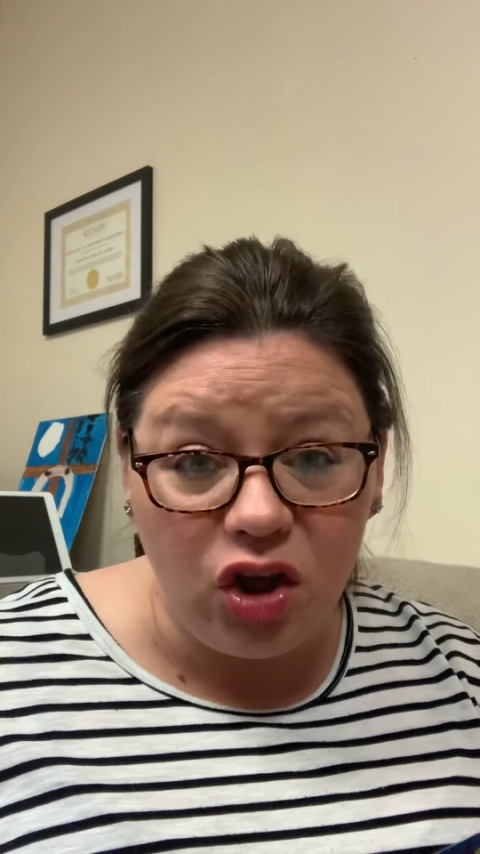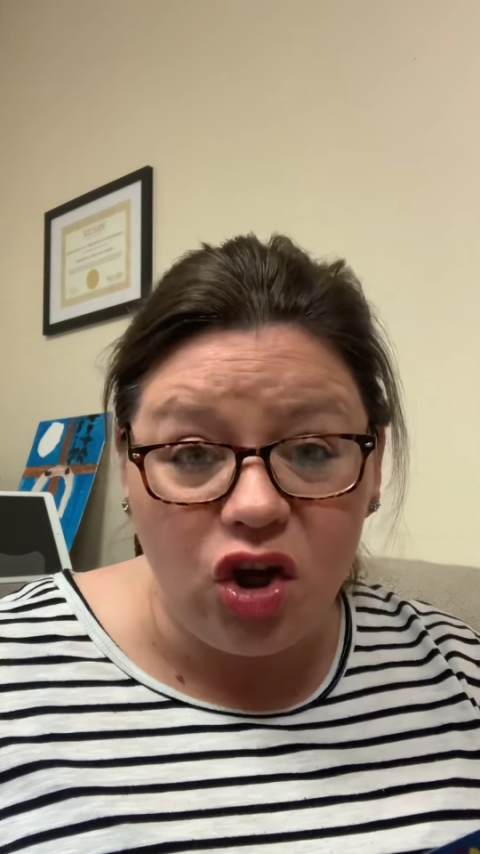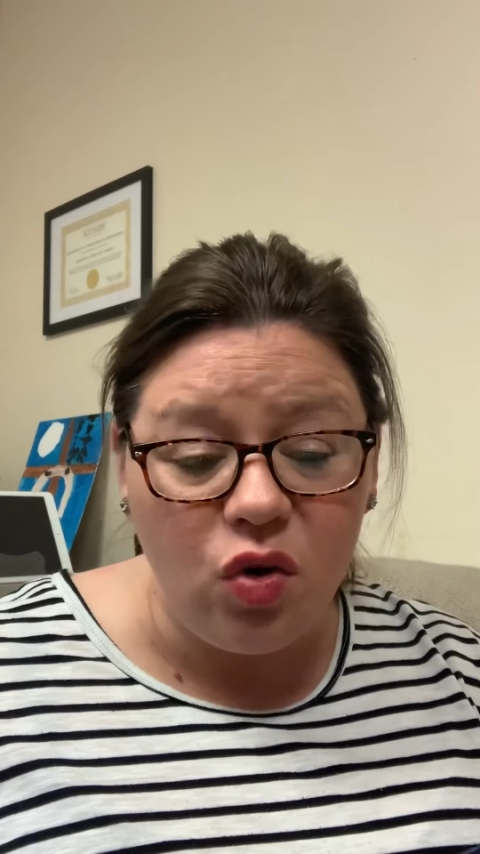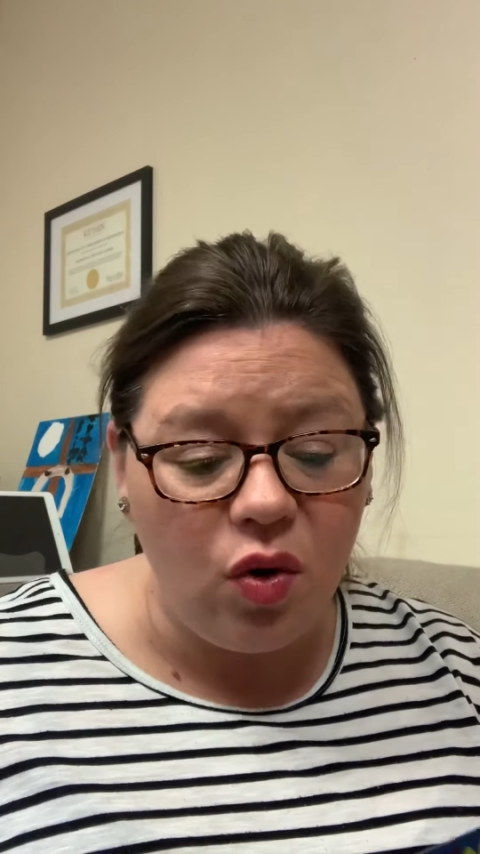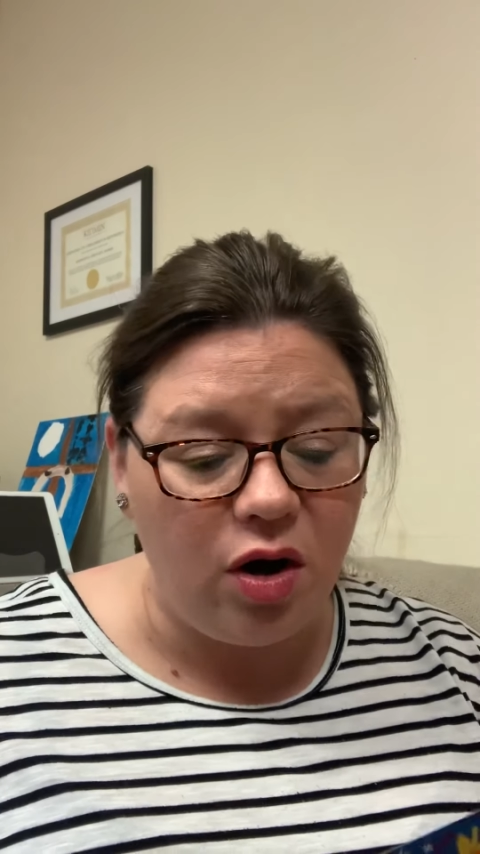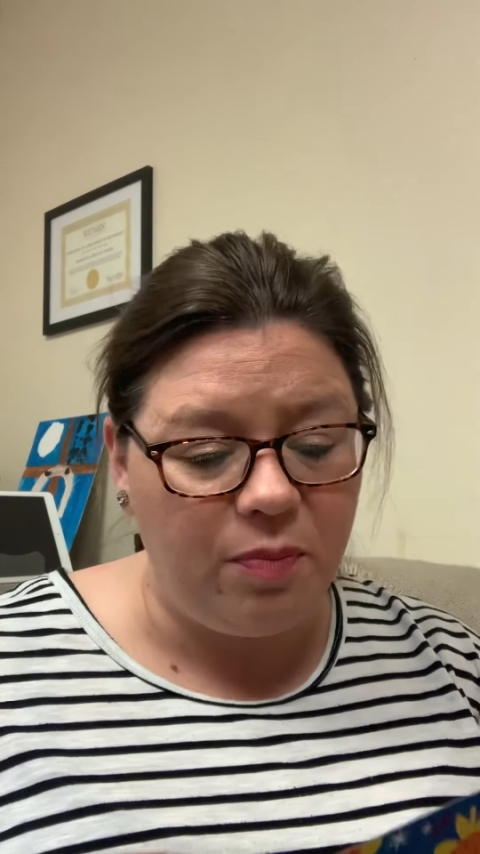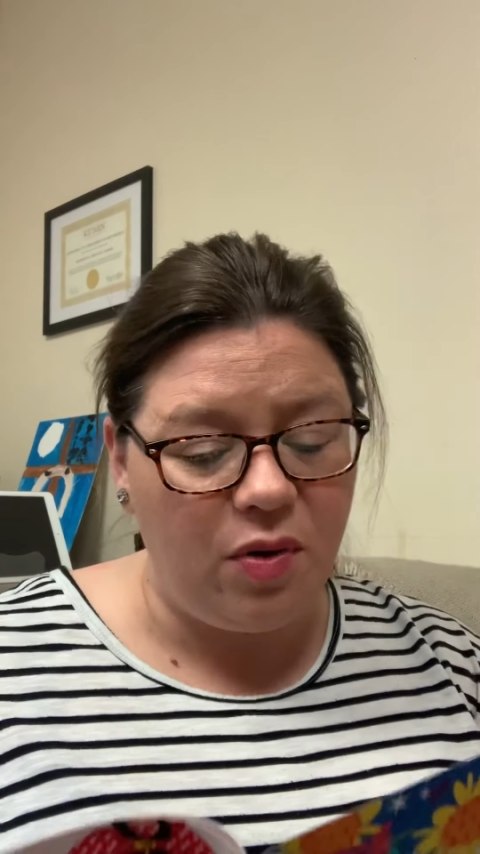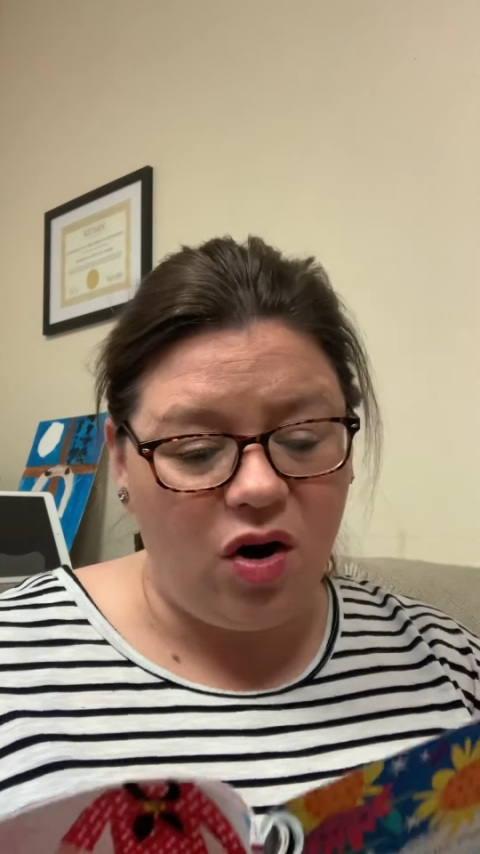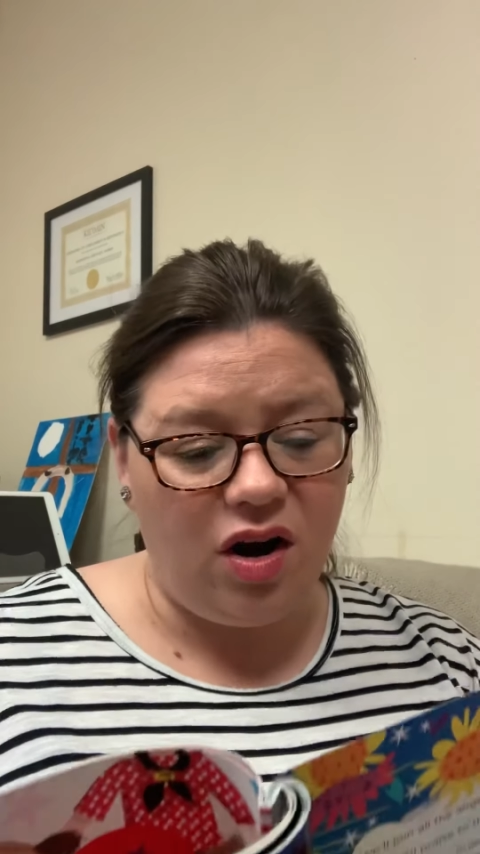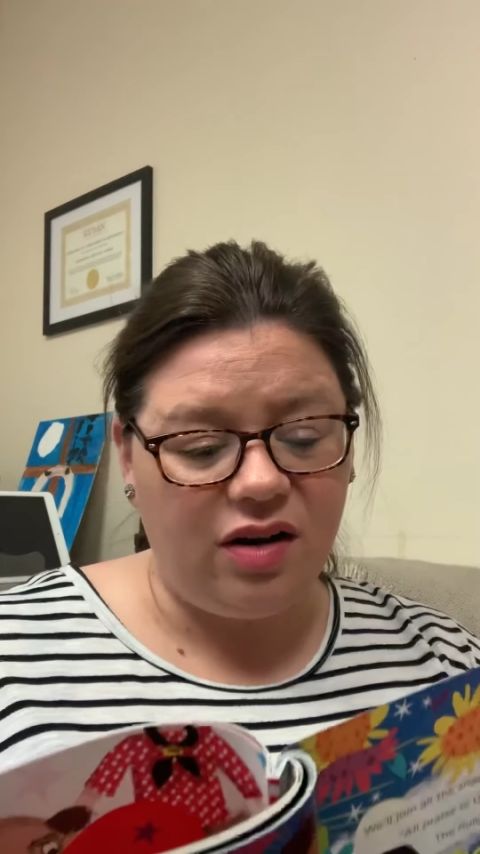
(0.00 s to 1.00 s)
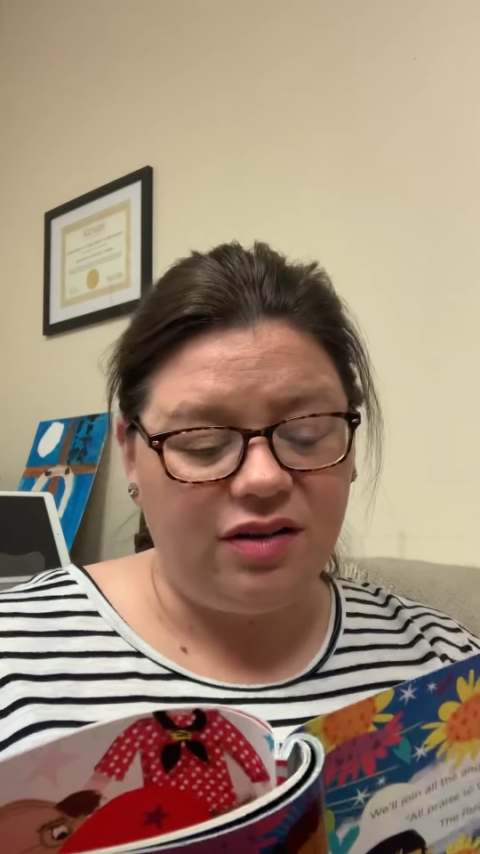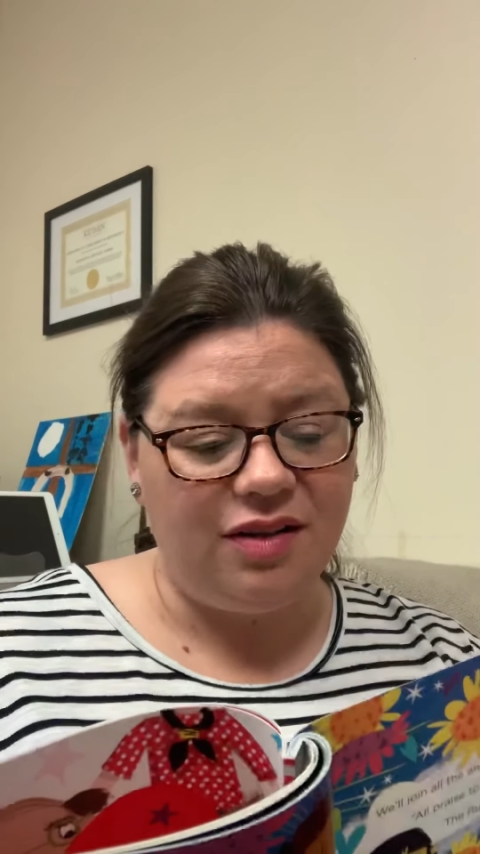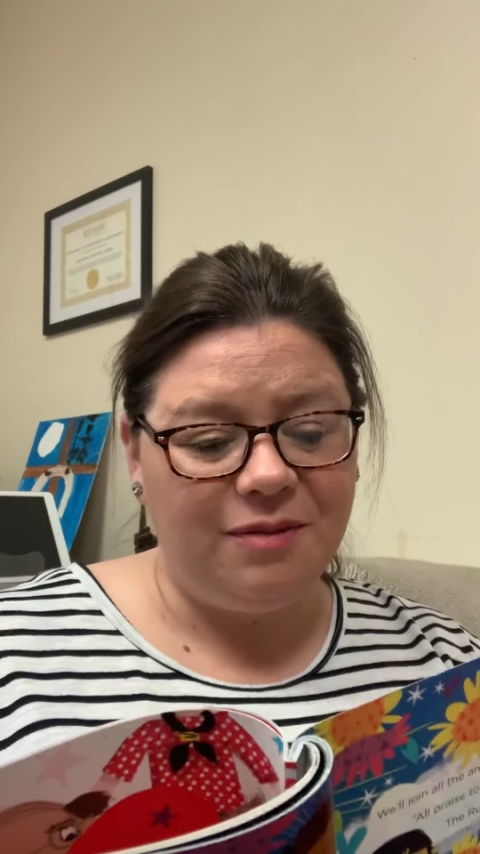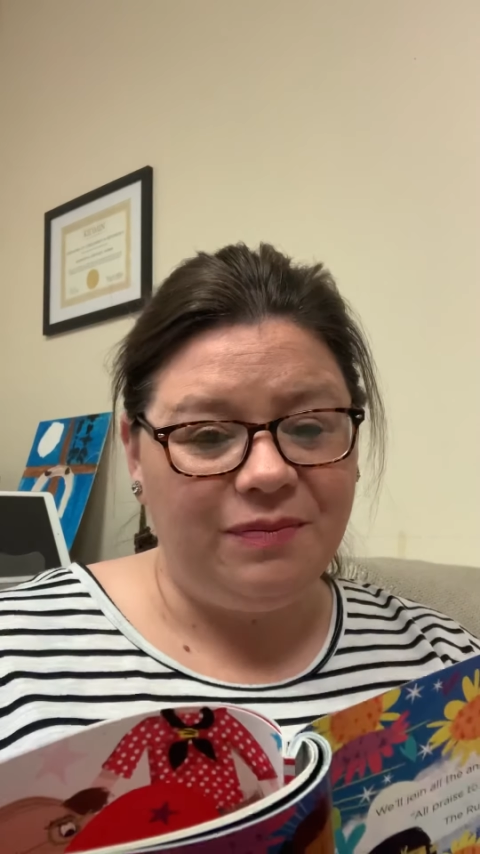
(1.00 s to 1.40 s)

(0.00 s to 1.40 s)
you apart.